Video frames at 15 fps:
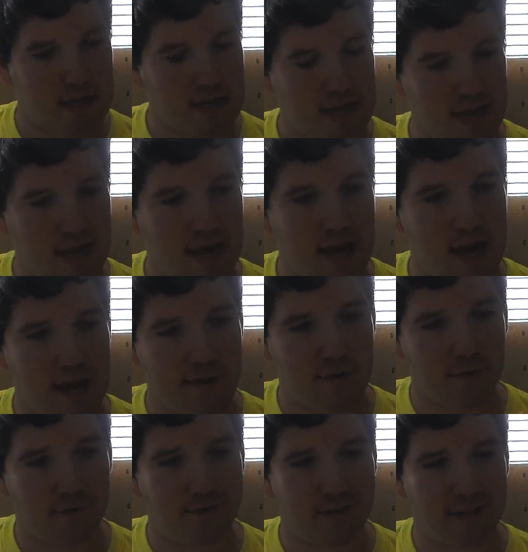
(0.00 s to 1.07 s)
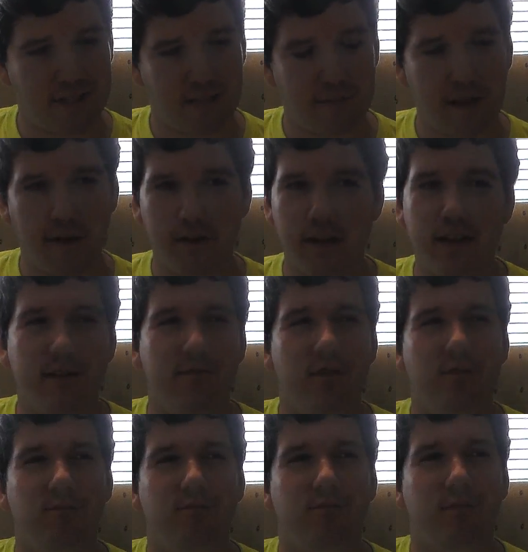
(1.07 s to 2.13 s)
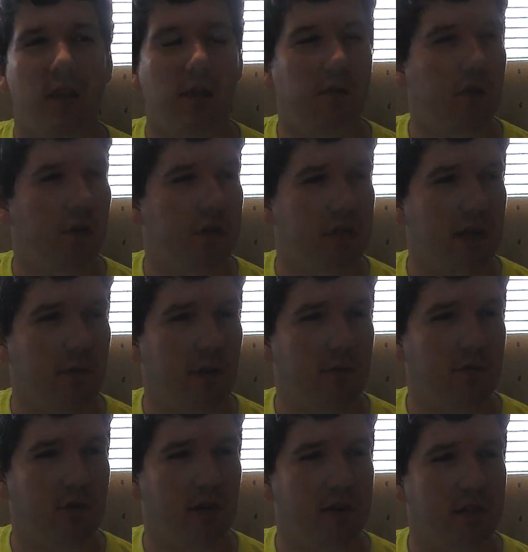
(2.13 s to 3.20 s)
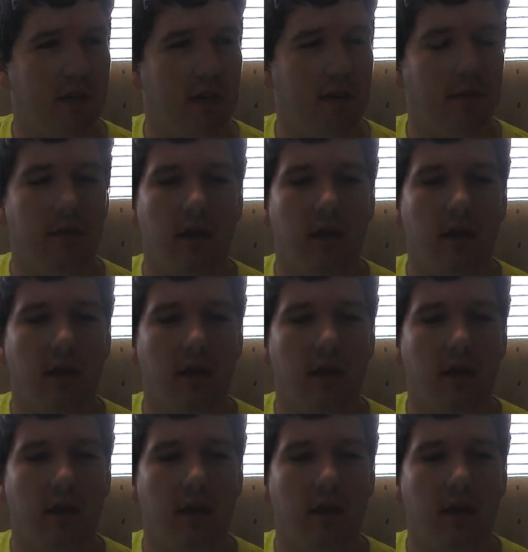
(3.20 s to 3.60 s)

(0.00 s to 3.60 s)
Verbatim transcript: yeah, they're just about even, if you understand what I'm trying to say.